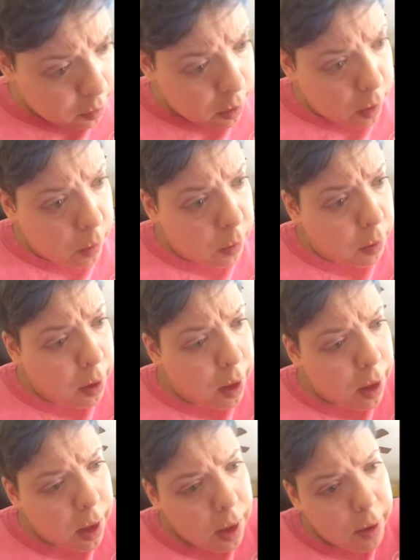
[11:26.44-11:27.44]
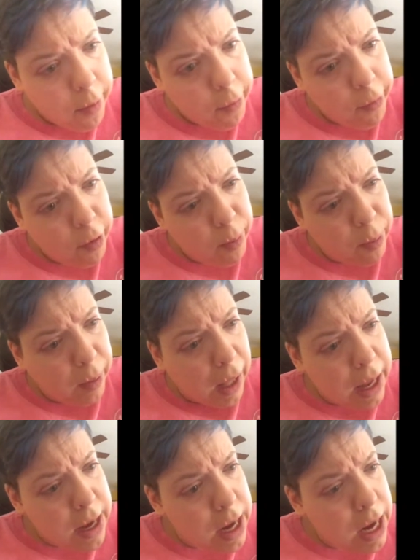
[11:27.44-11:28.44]
So for
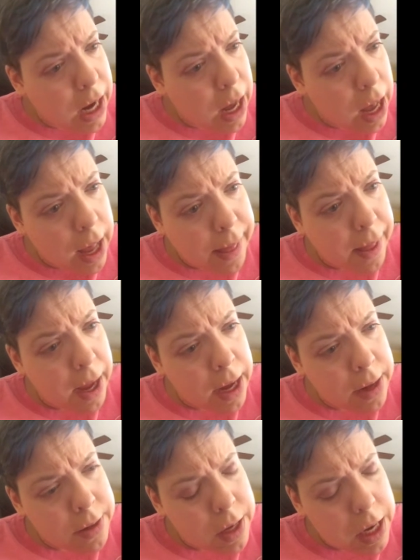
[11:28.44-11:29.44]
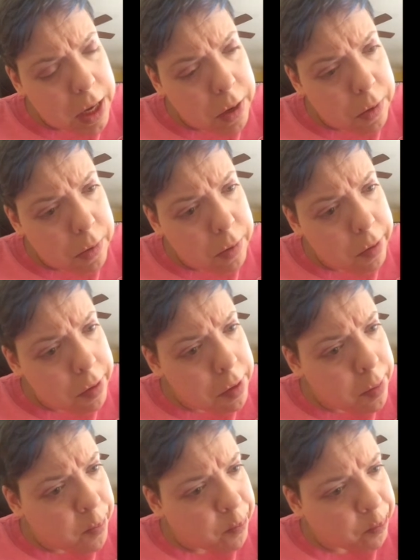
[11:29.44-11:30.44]
blending, I like to use